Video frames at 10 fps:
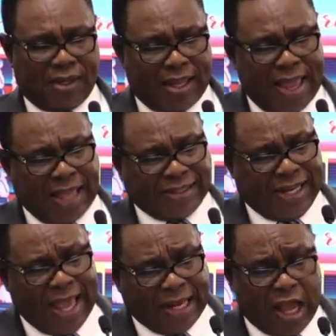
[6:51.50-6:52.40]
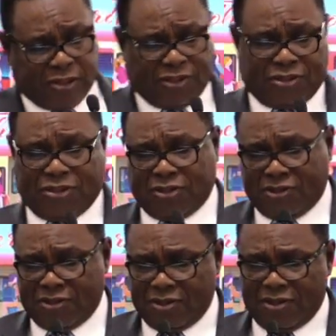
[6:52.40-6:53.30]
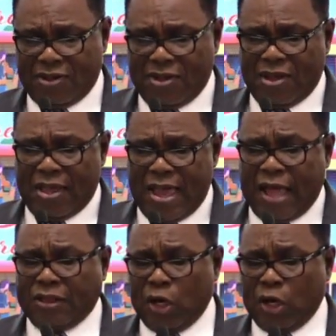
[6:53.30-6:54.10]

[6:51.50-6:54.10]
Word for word: has led us, and the